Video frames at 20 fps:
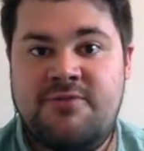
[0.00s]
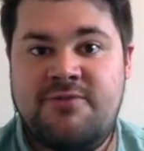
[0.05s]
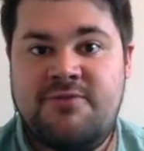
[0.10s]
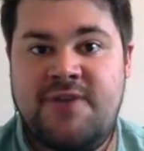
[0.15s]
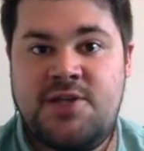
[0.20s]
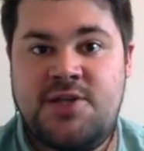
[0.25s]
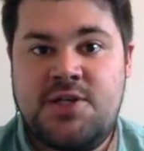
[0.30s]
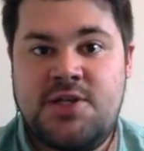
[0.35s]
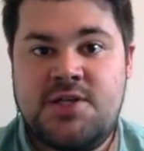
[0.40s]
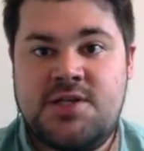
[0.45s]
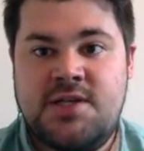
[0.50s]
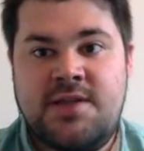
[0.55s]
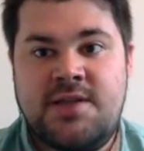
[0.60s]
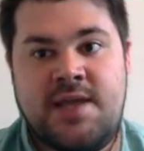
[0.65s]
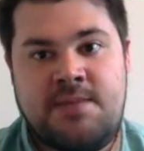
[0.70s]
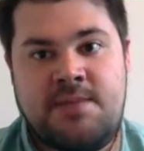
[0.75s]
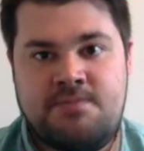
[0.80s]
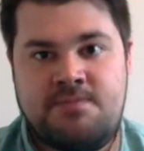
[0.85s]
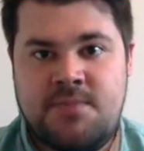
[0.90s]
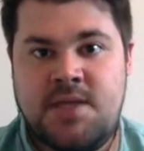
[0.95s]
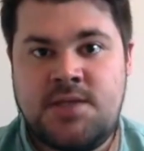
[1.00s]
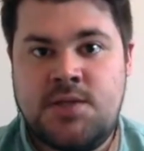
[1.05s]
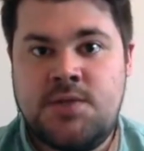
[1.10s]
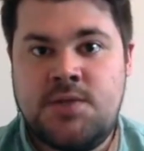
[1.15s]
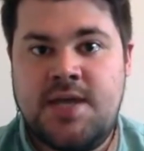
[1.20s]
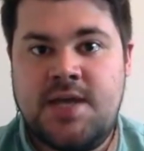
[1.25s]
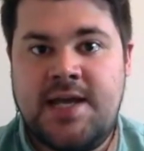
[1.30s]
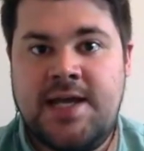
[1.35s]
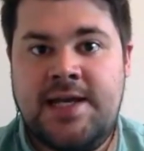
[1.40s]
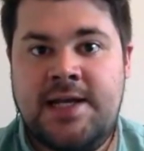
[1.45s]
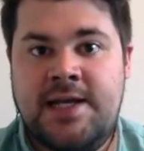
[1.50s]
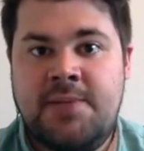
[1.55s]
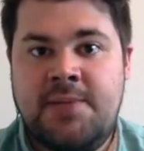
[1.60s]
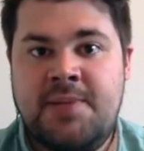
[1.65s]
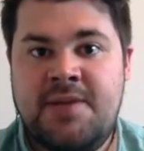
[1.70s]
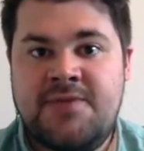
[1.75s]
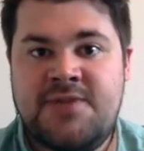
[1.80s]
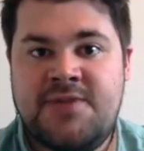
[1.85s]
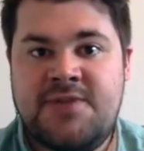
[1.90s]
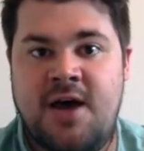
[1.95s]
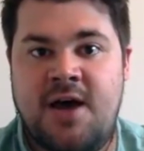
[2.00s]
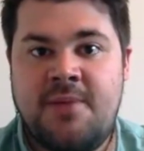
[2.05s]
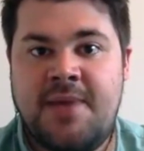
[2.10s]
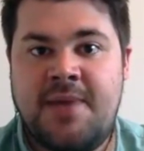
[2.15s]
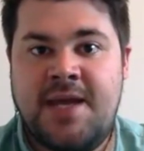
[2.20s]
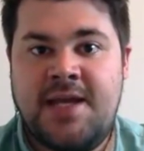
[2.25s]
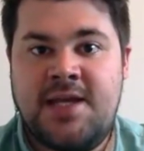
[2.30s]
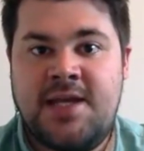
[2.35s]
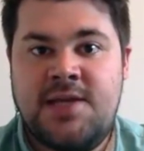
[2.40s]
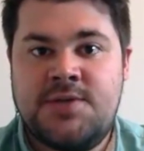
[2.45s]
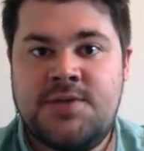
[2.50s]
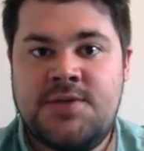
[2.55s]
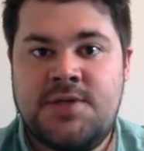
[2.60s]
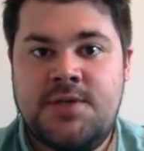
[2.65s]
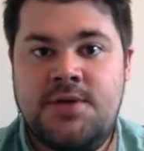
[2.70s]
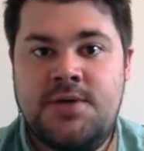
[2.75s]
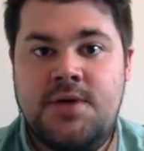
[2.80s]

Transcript: features and they do take a little bit of time getting used to.